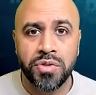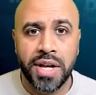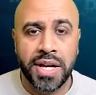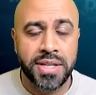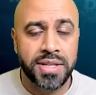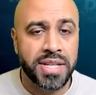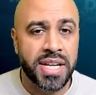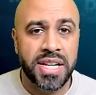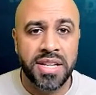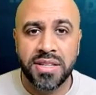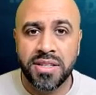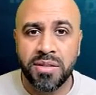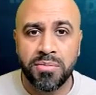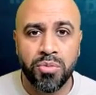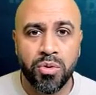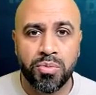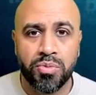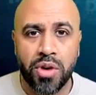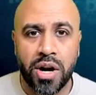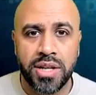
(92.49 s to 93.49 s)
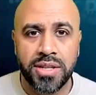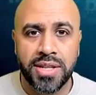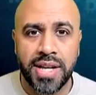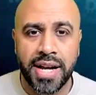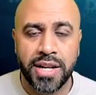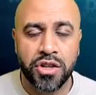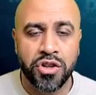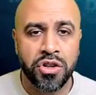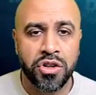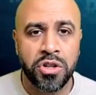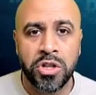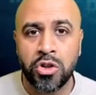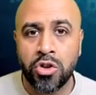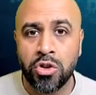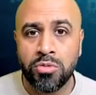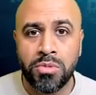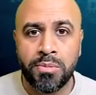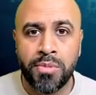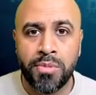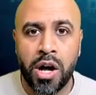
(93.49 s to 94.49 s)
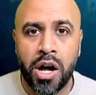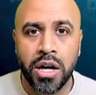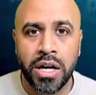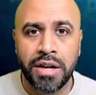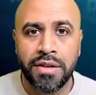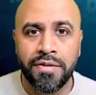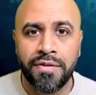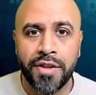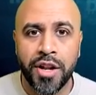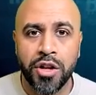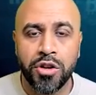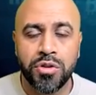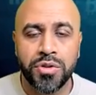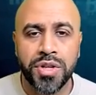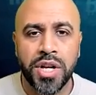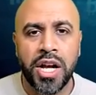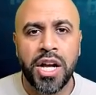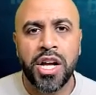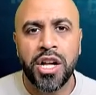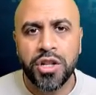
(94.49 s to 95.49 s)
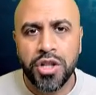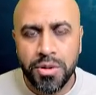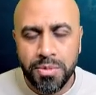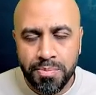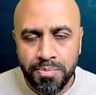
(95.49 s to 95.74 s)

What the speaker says: That's it, simple price action, normal market flows, just